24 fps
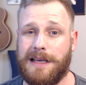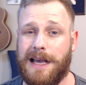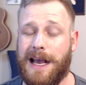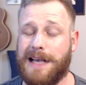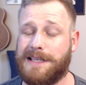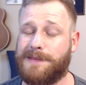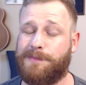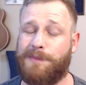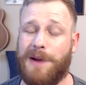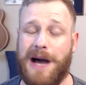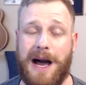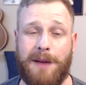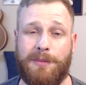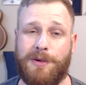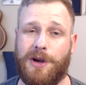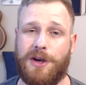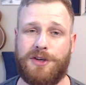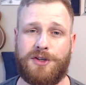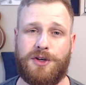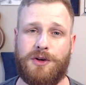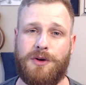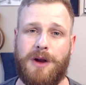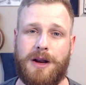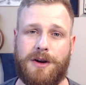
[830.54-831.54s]
as pop
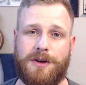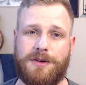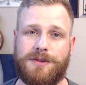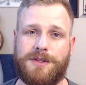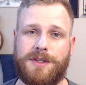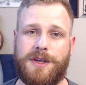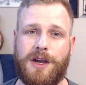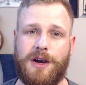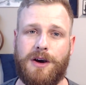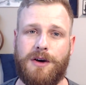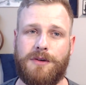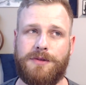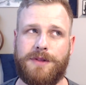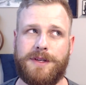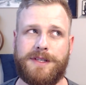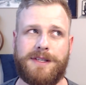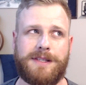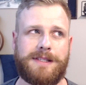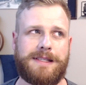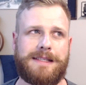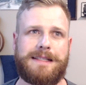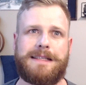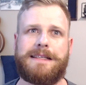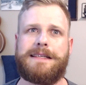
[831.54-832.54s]
country records go, this
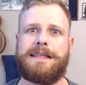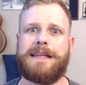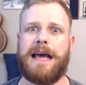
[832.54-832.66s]
is